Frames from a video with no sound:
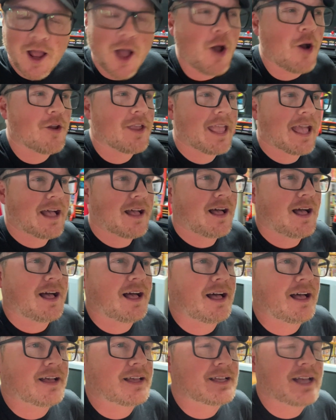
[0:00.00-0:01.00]
Oh yeah,
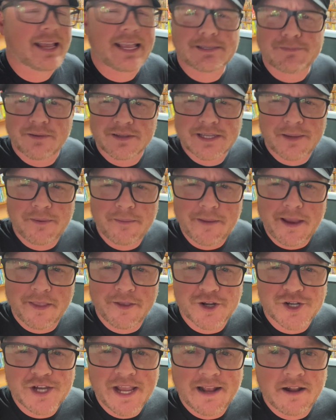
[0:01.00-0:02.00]
uh, I guess some on my
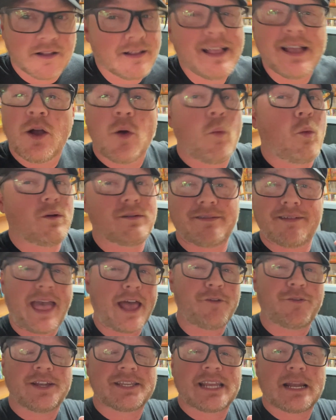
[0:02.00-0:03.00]
other channel.
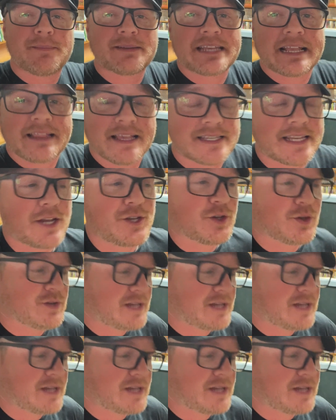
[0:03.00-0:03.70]
Head over to Cinema Sickness. I do